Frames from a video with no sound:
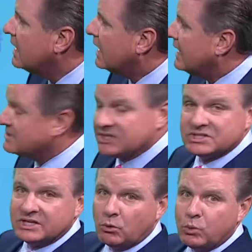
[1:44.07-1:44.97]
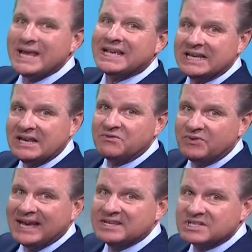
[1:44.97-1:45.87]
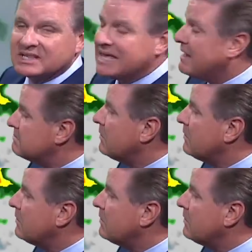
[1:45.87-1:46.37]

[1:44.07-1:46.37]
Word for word: uh, as it's in a weakening phase at that